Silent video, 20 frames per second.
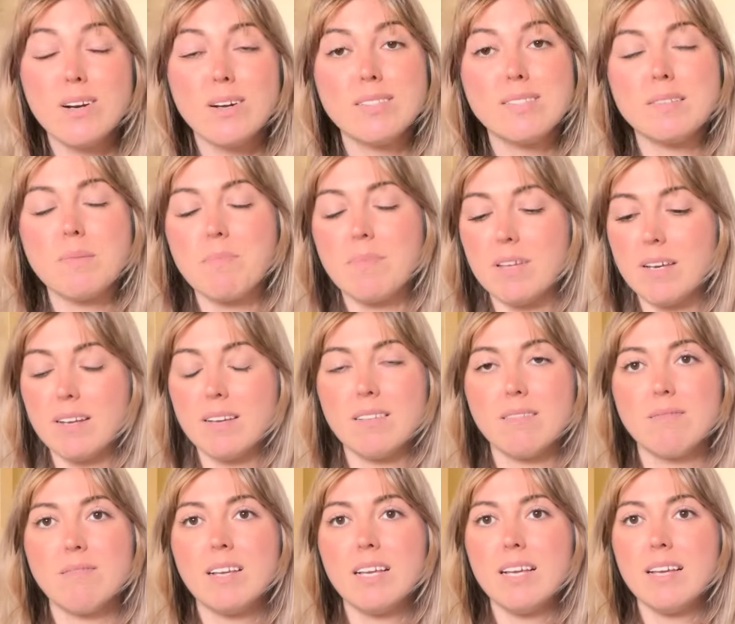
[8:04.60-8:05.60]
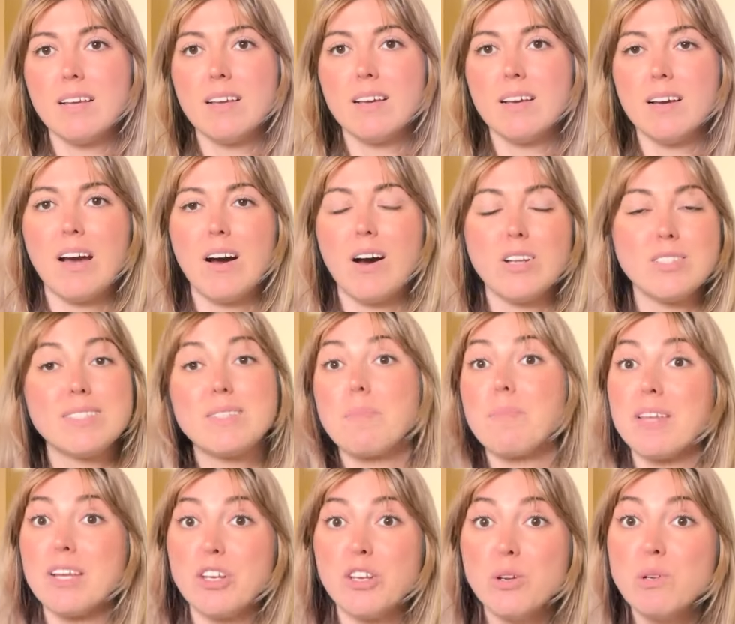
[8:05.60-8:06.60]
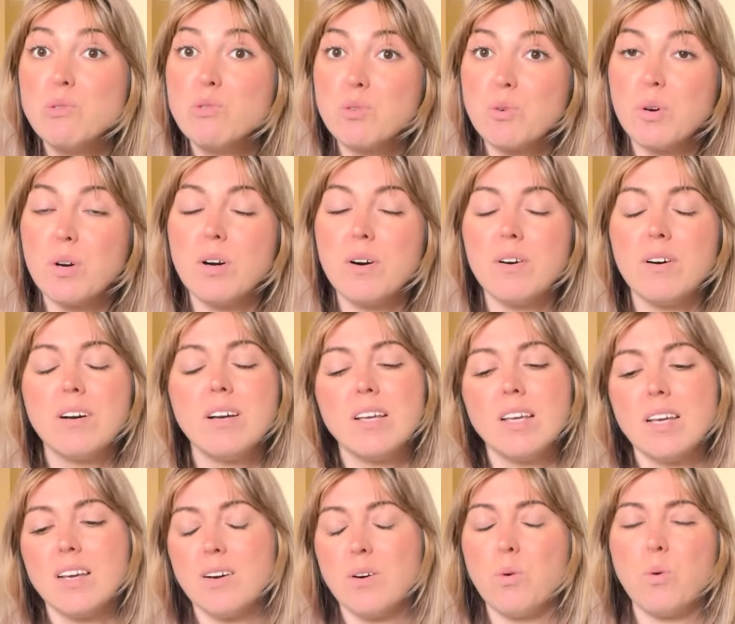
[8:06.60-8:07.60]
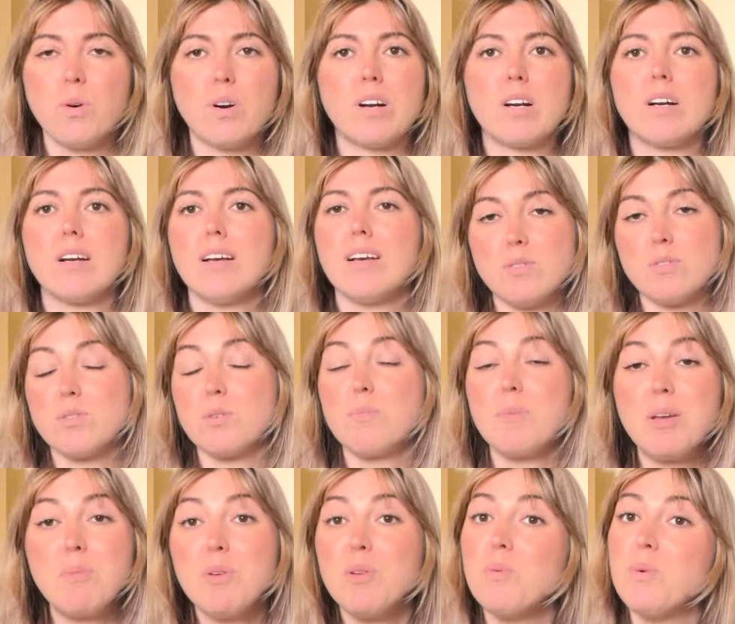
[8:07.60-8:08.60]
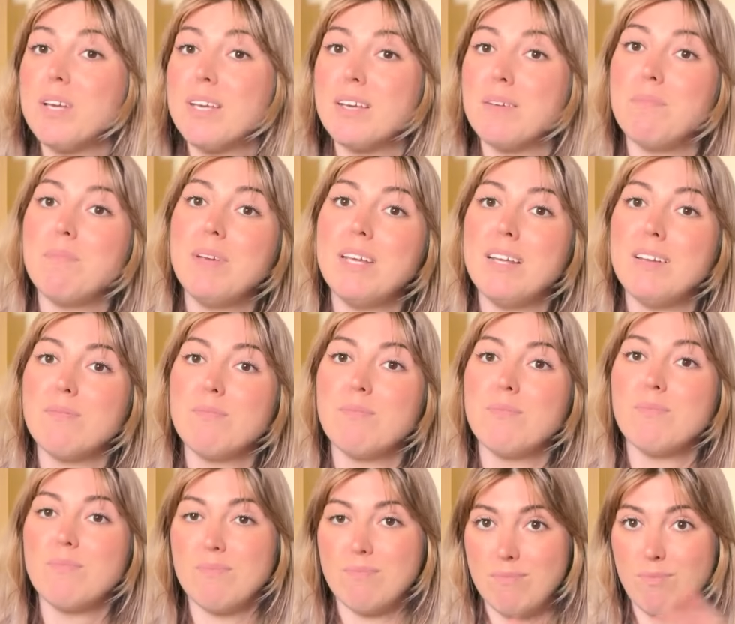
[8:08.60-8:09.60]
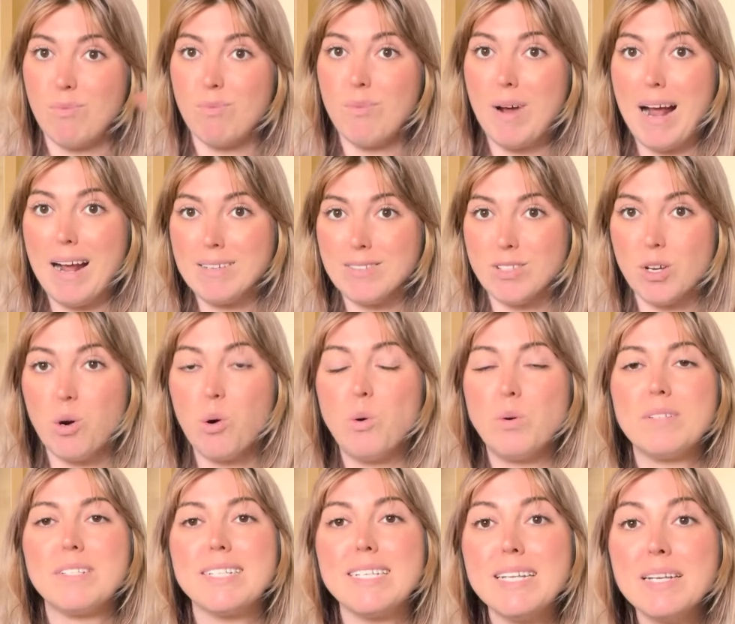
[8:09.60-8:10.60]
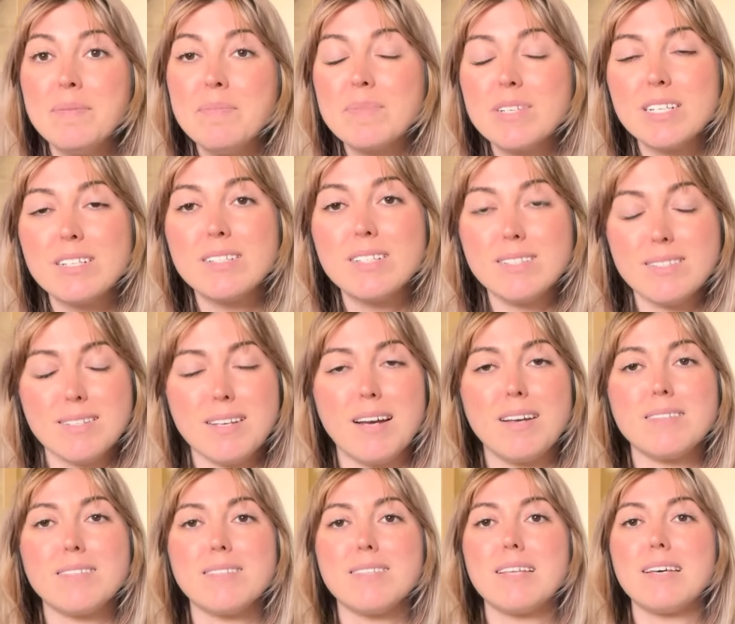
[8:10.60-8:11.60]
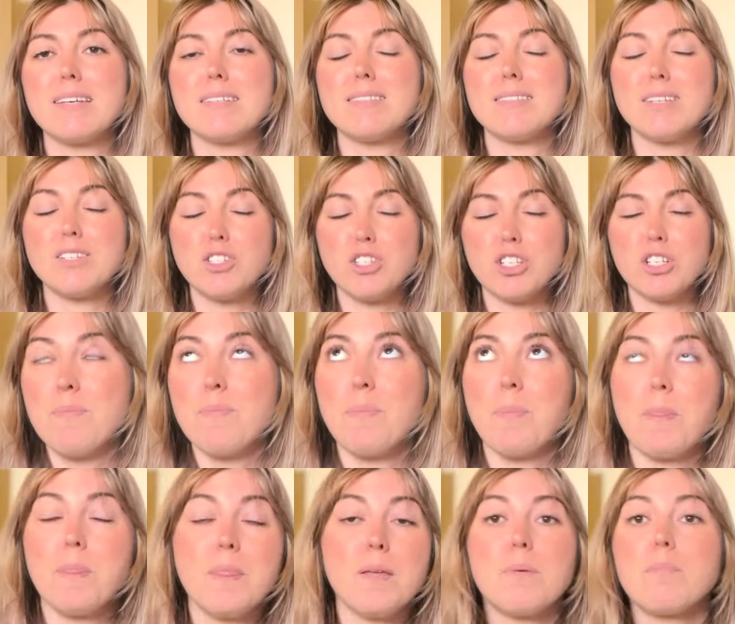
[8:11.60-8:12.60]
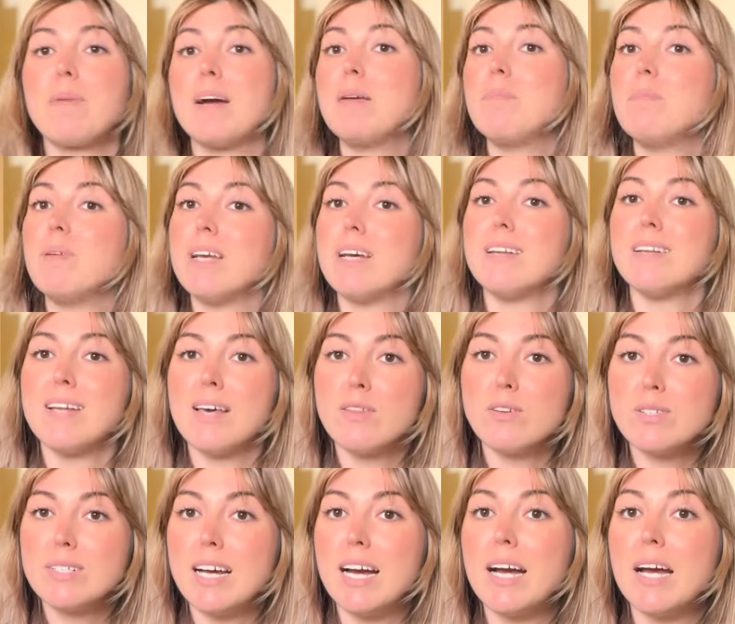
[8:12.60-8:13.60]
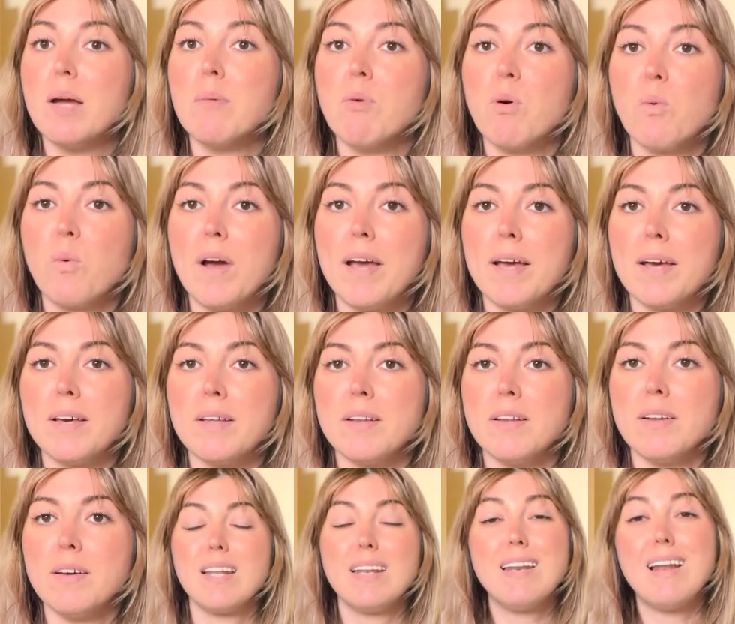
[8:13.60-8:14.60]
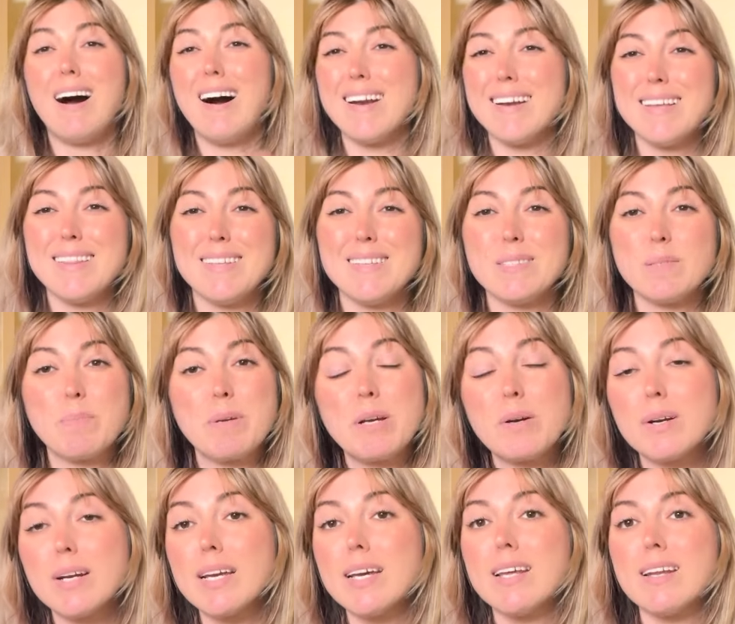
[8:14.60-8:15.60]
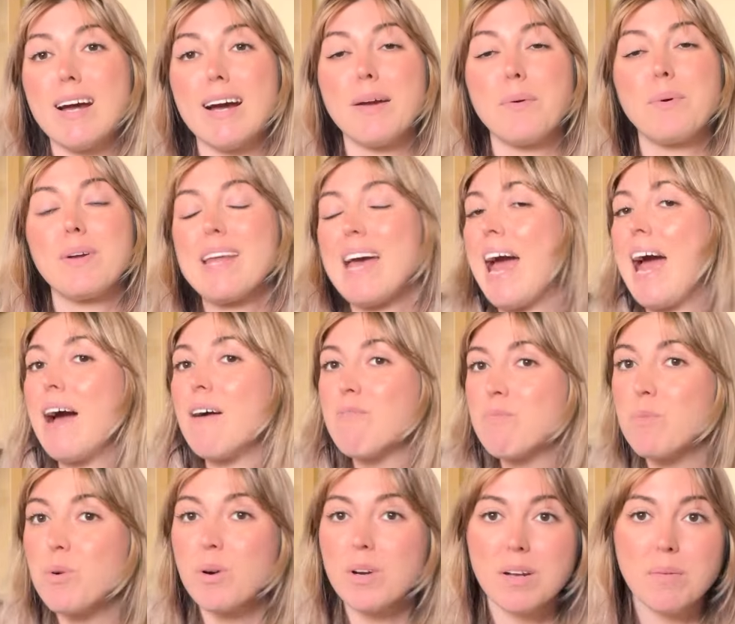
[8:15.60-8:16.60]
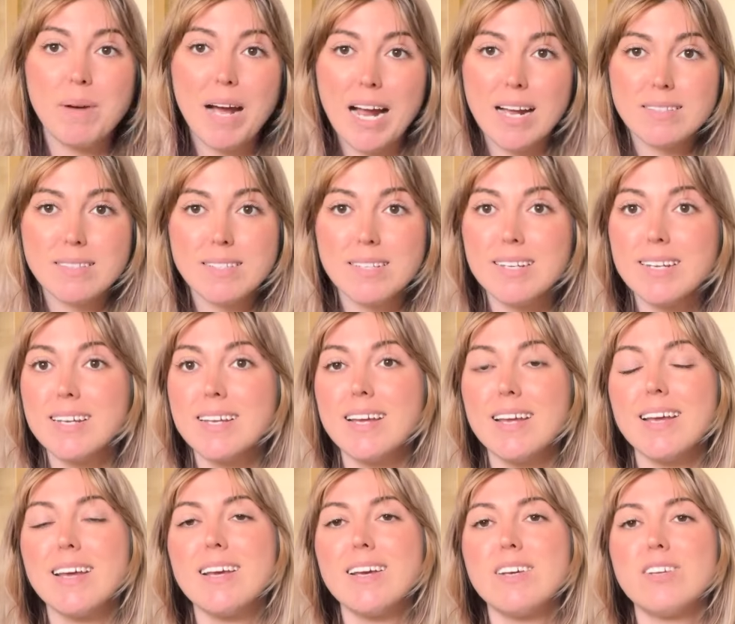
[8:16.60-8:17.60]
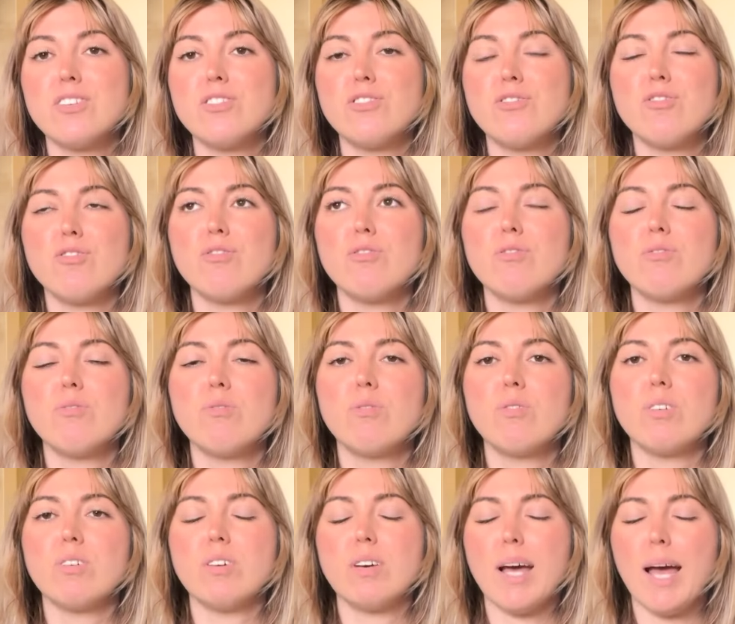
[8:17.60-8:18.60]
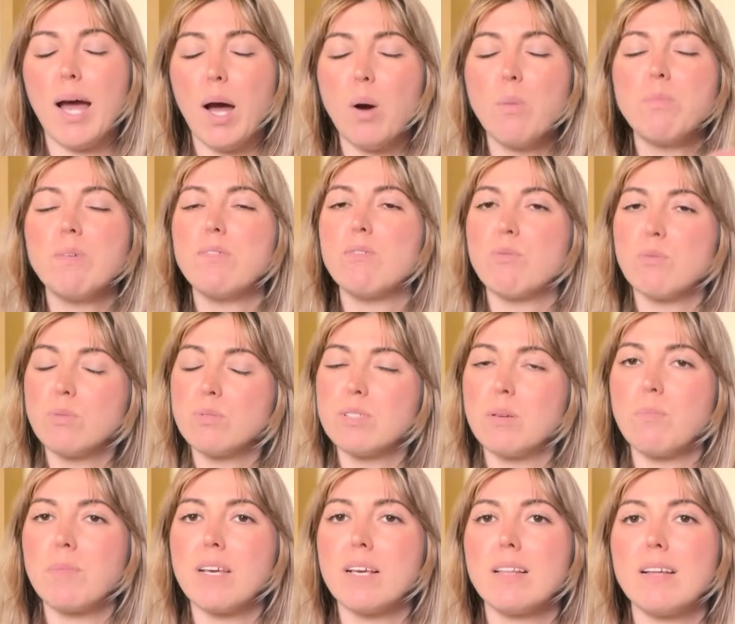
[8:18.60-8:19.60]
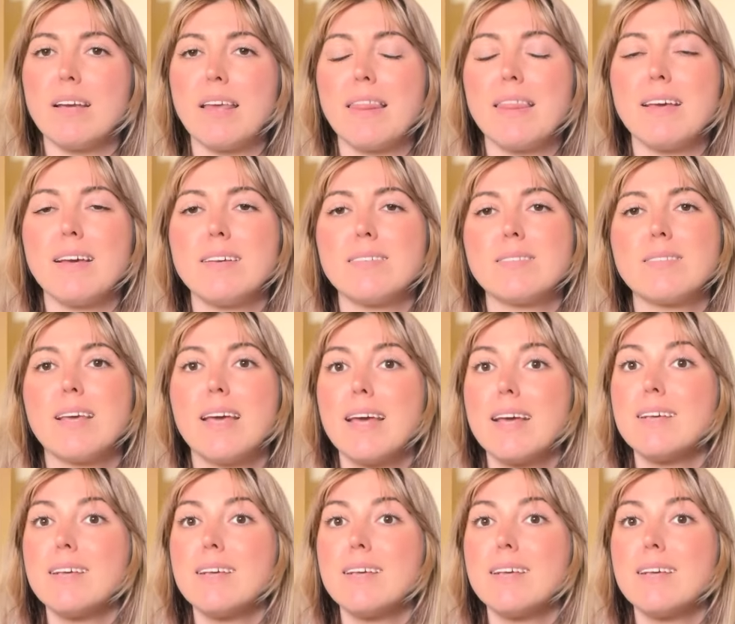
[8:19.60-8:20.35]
on something neutral, or so maybe we can meet as a whole team to discuss this issue. There might be another time when, not in this period, I would have more capacity to help you through something like this.